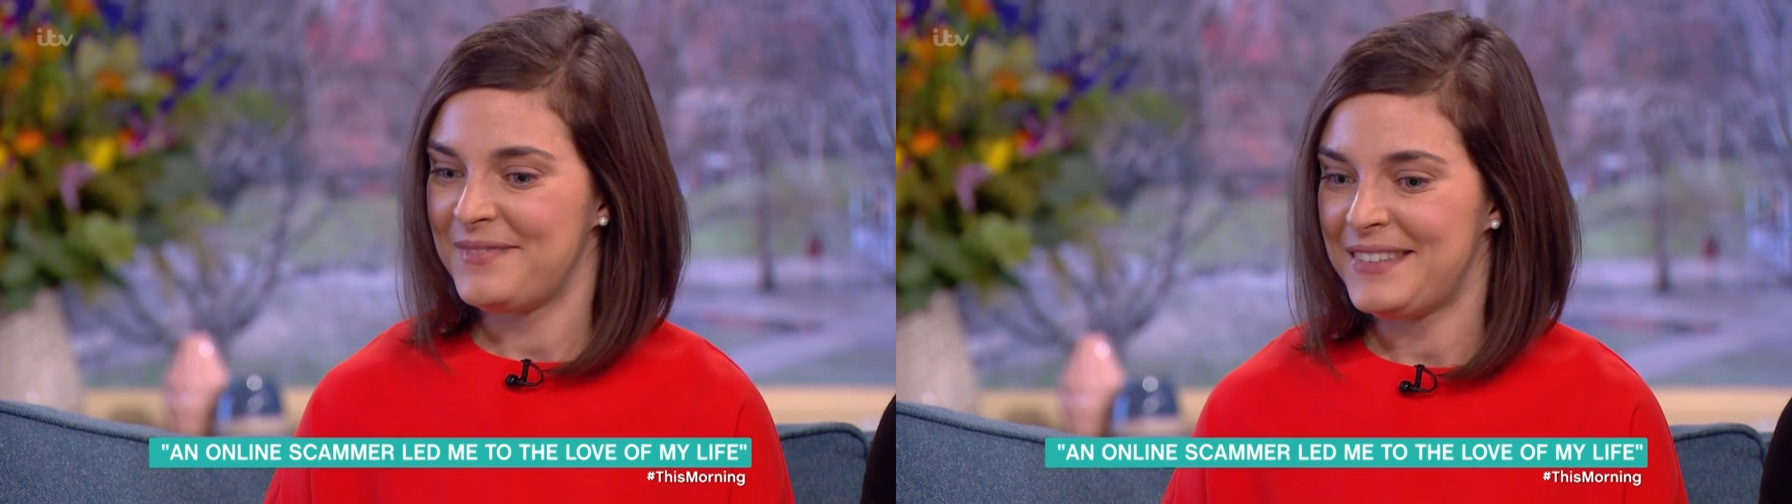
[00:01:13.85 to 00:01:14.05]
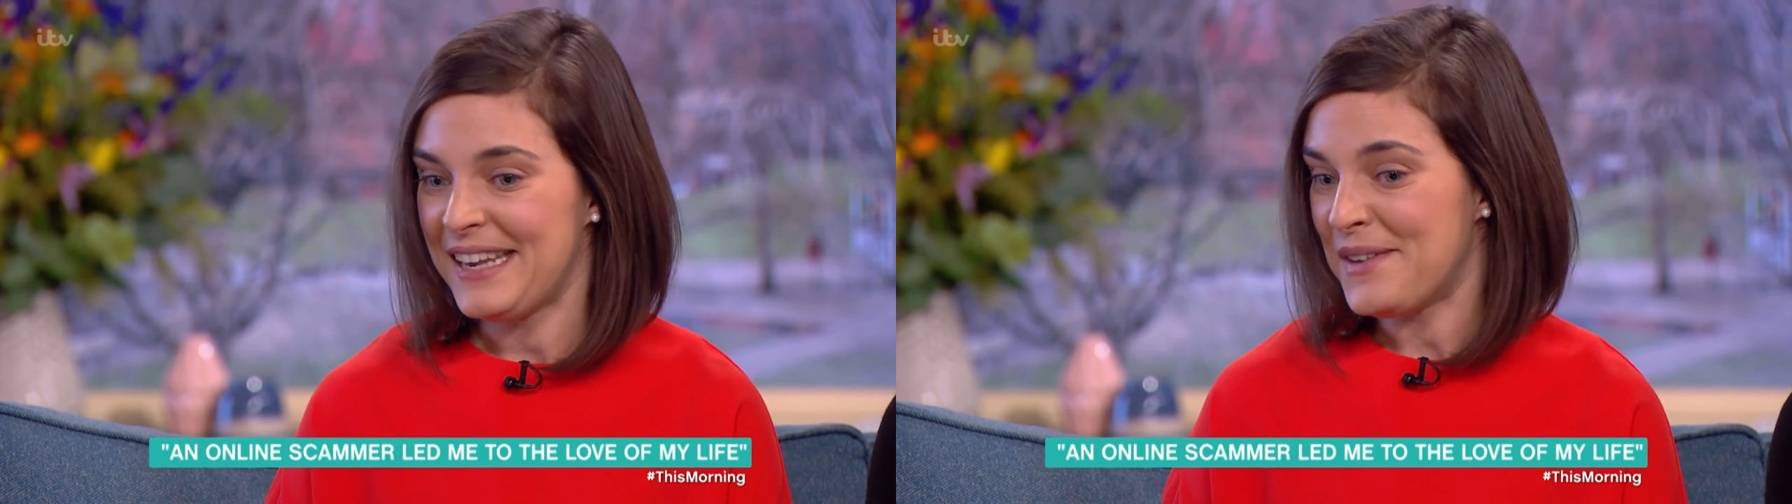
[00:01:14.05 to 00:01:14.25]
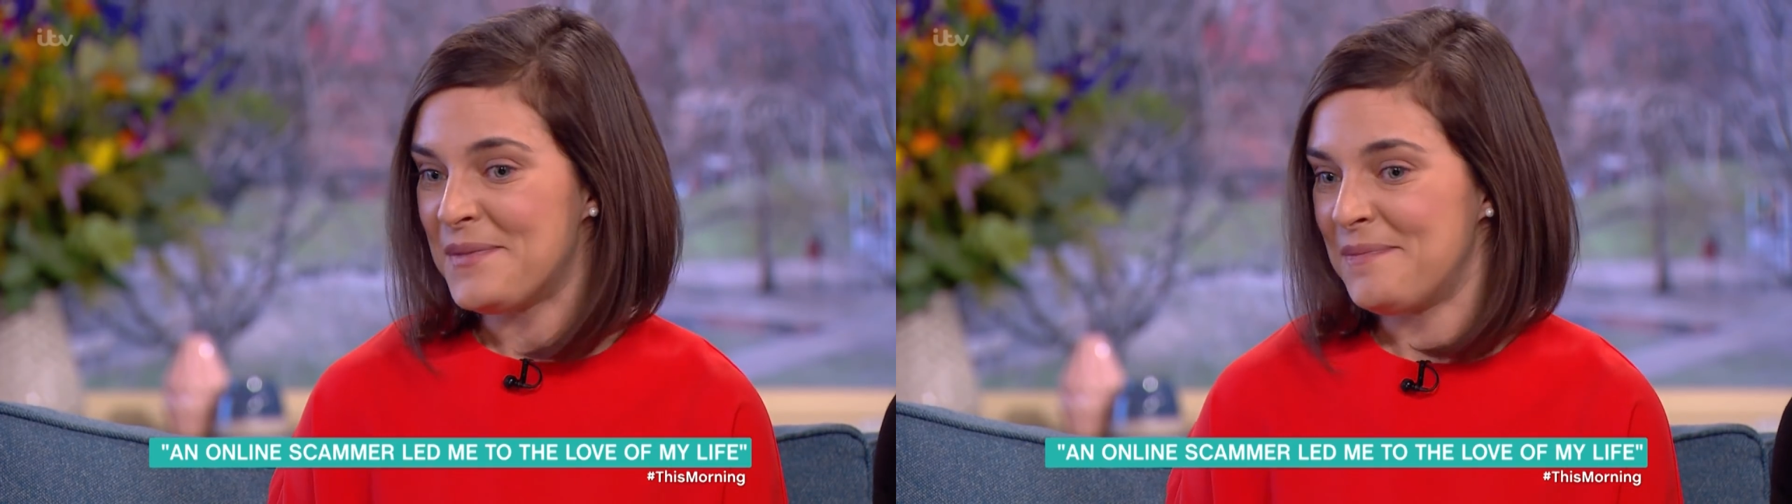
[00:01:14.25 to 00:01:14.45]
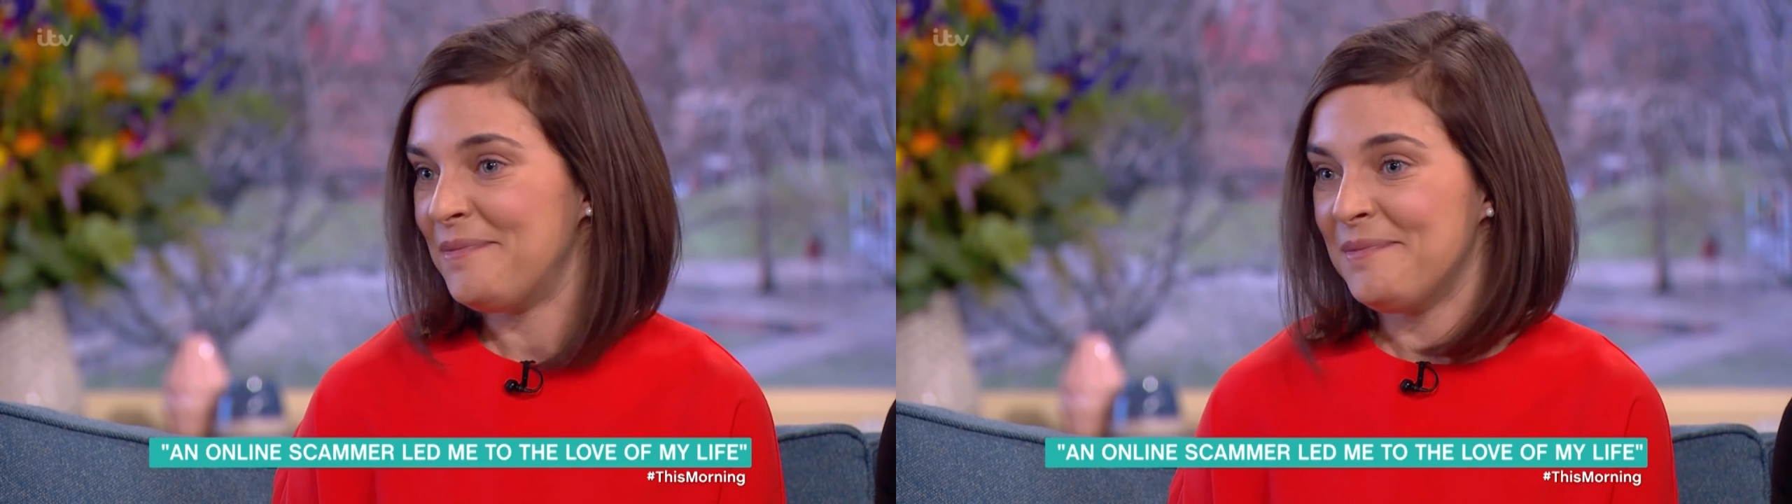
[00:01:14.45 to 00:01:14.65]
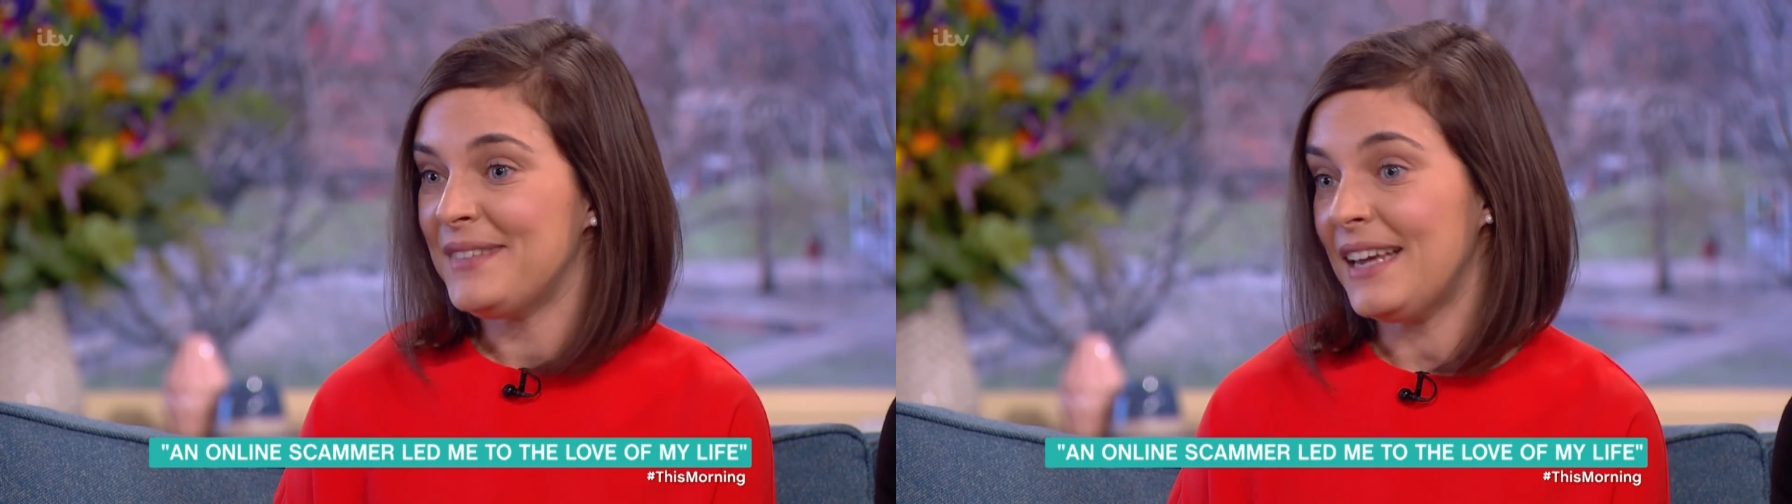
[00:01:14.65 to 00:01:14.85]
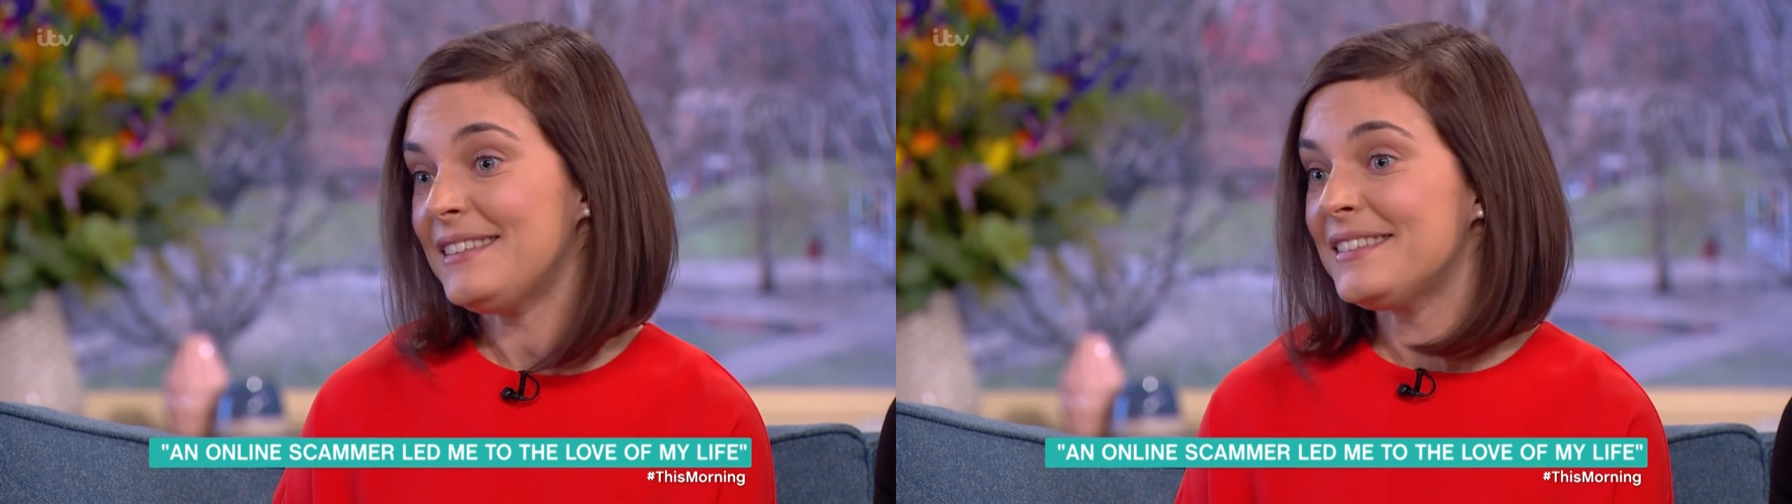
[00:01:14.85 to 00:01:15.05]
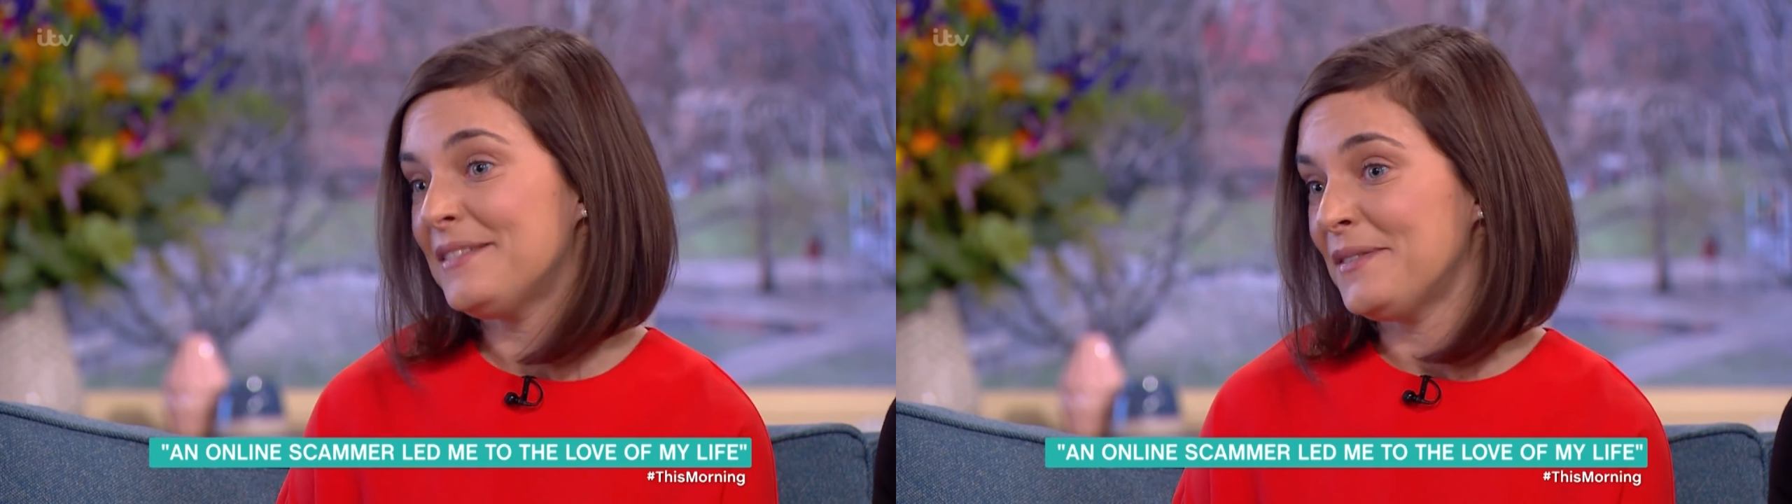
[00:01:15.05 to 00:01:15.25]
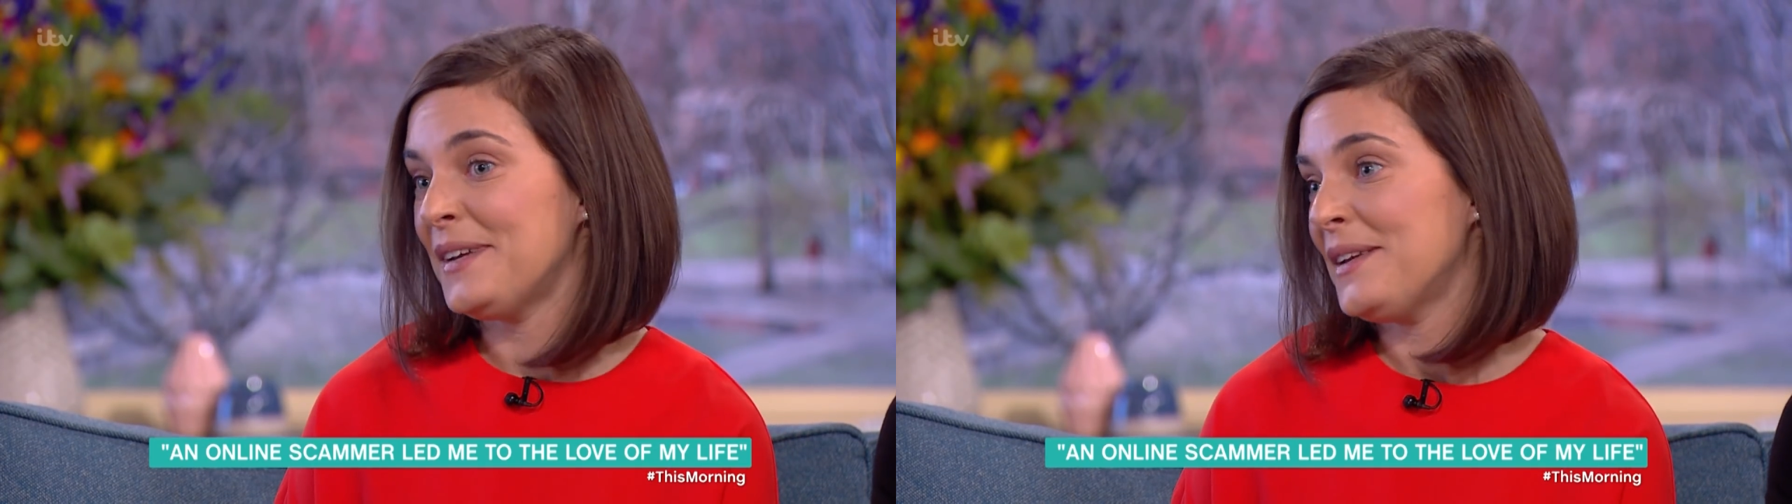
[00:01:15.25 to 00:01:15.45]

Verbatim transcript: yeah, yes.